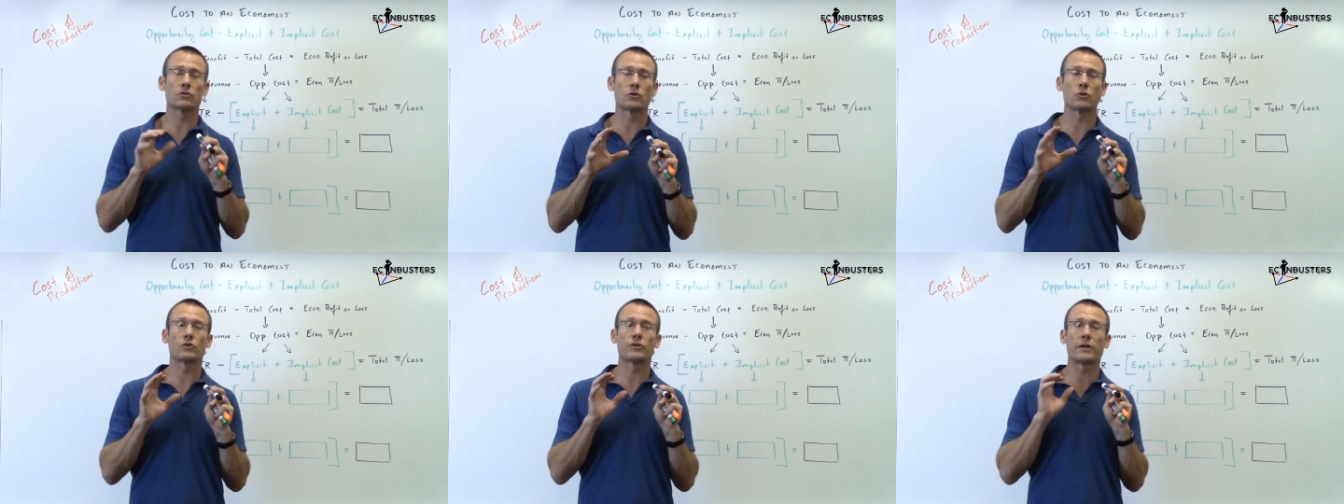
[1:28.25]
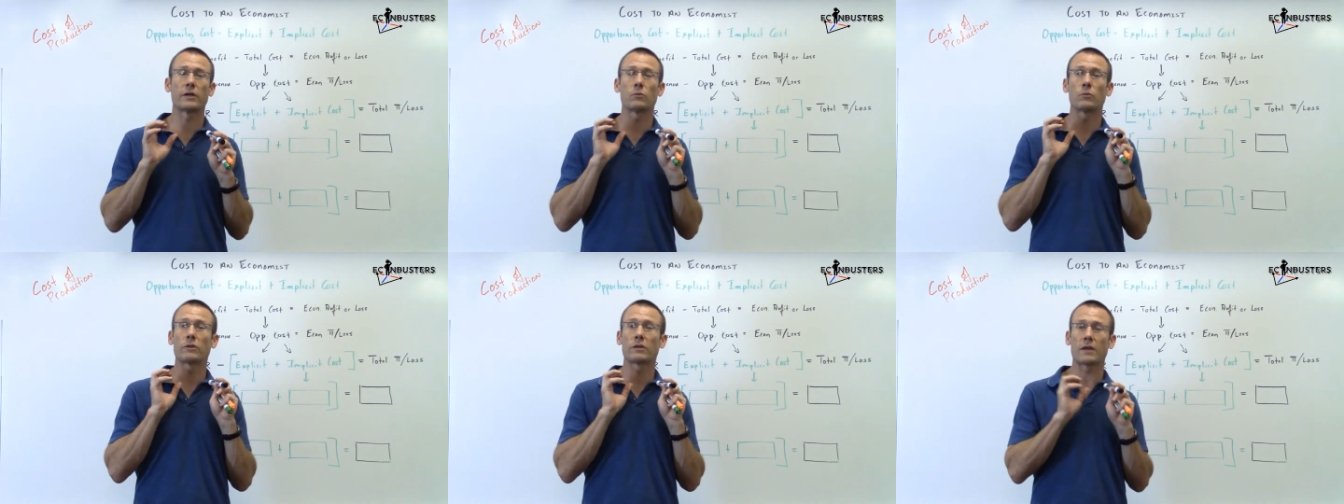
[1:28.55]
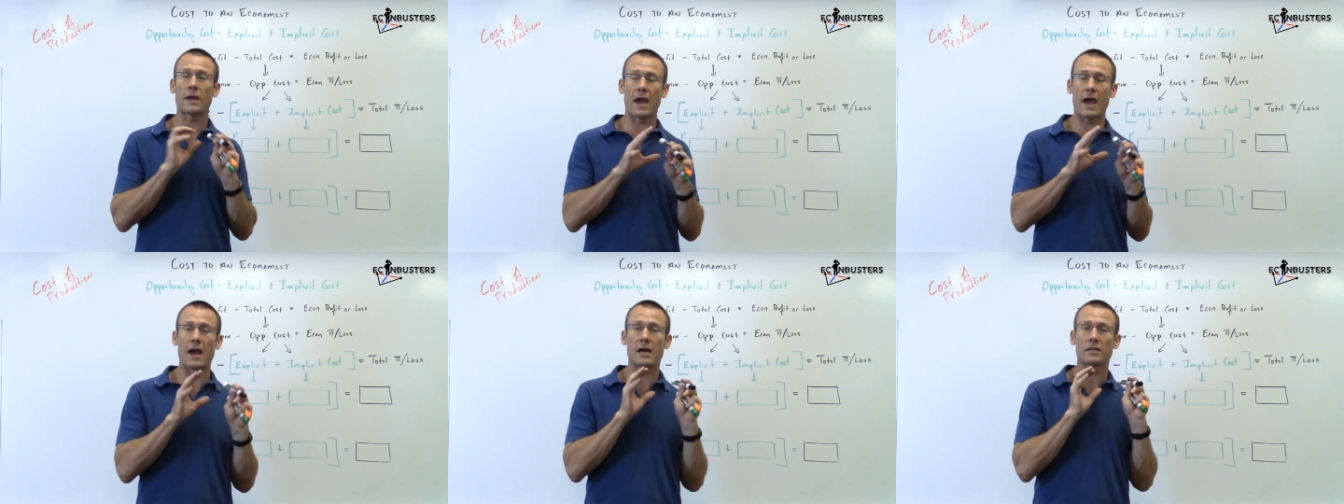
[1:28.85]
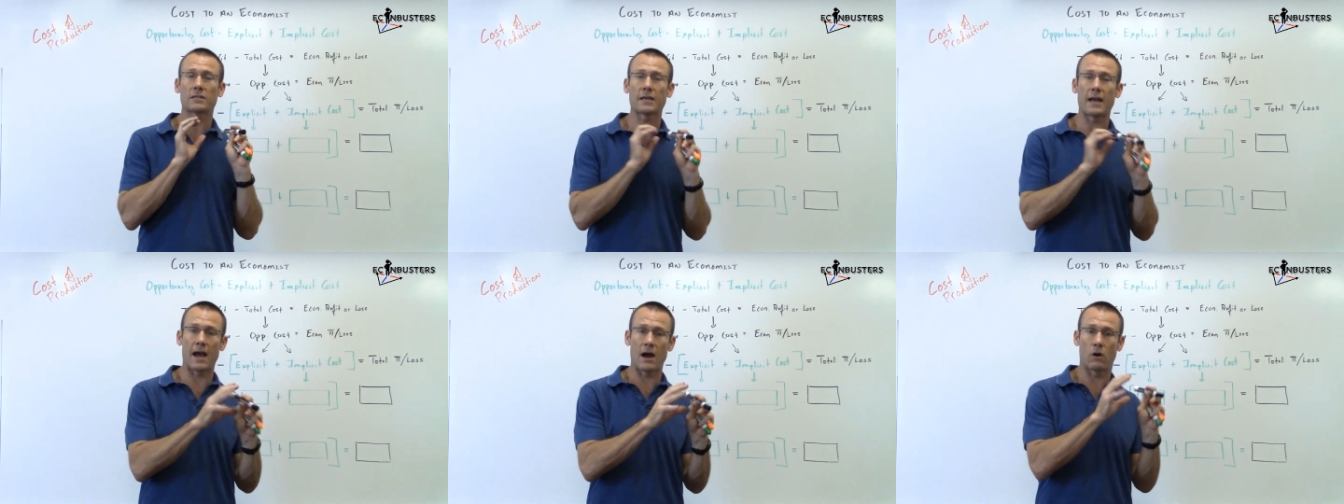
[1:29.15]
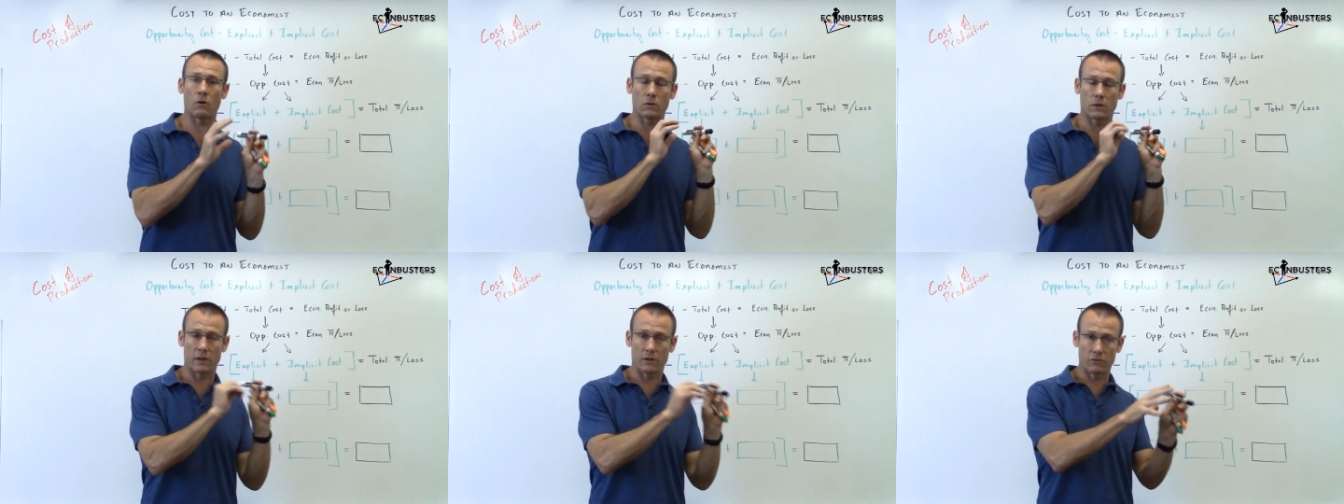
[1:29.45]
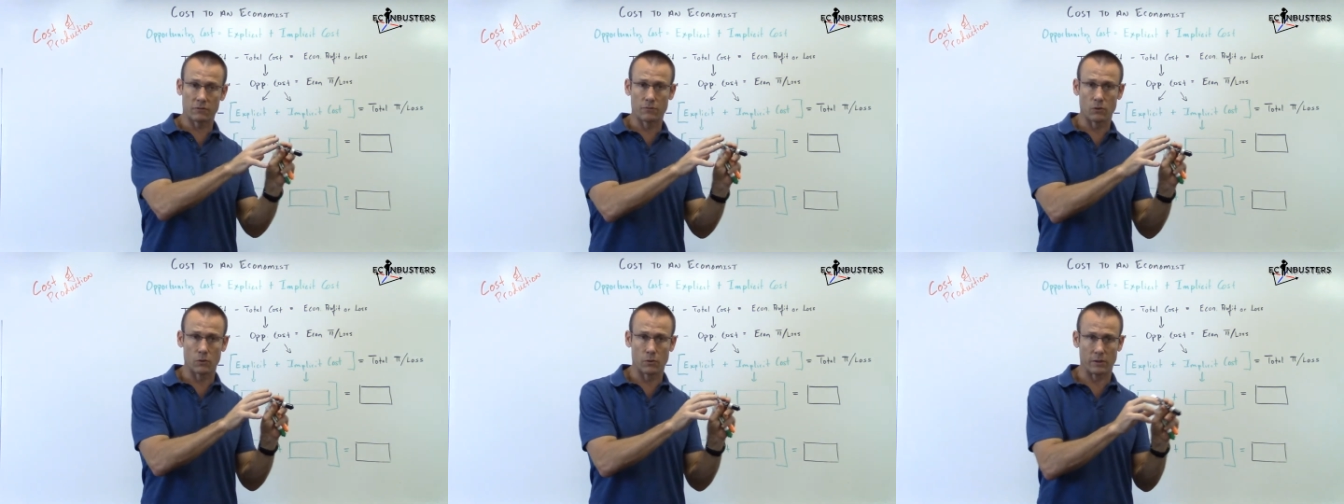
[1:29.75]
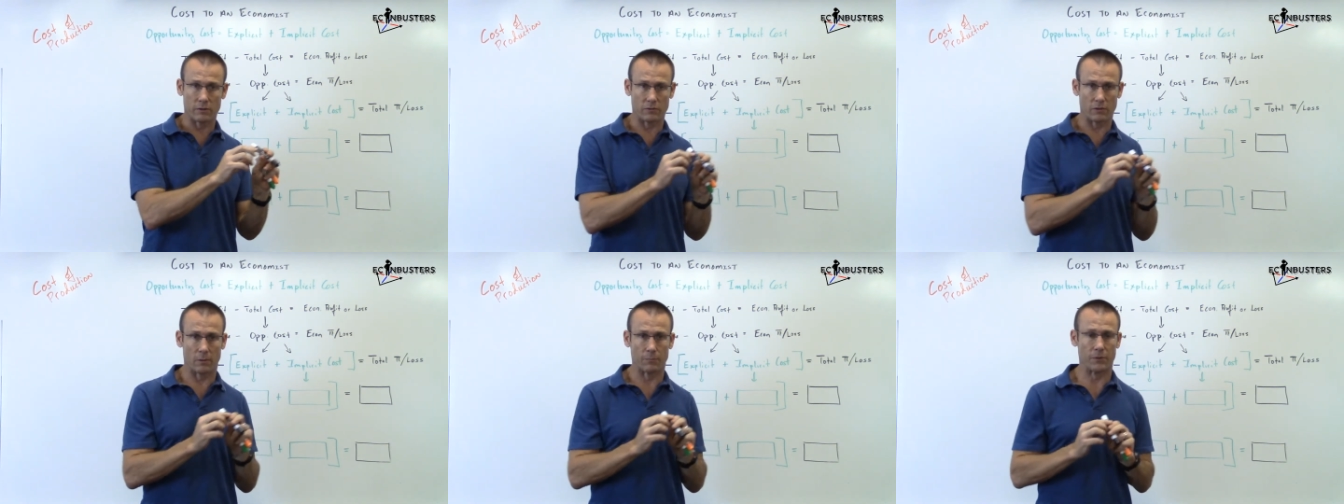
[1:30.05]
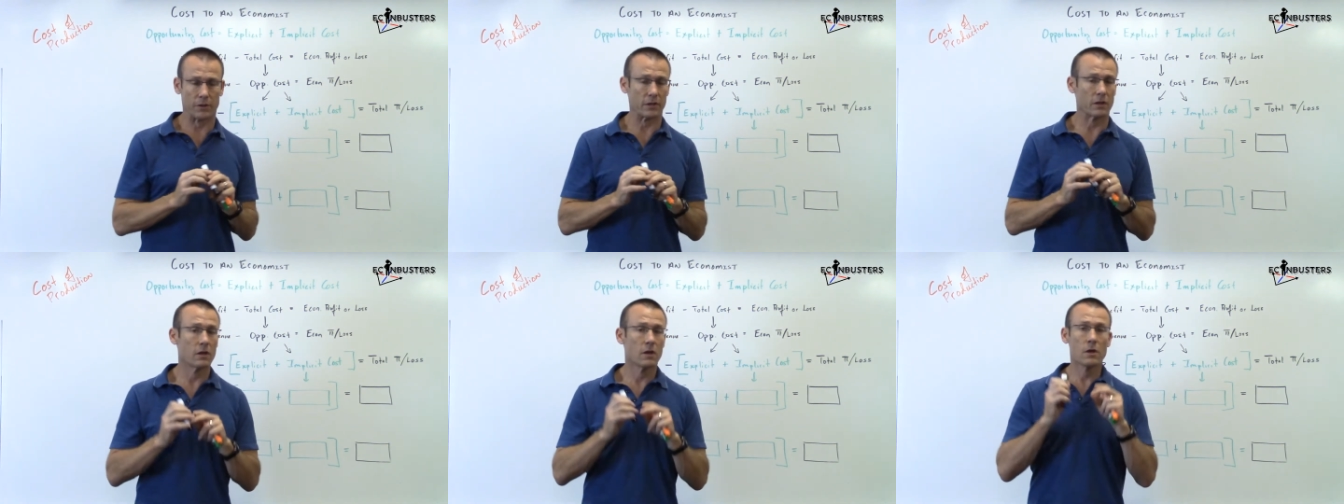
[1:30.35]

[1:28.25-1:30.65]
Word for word: associated with cash outlays of doing something.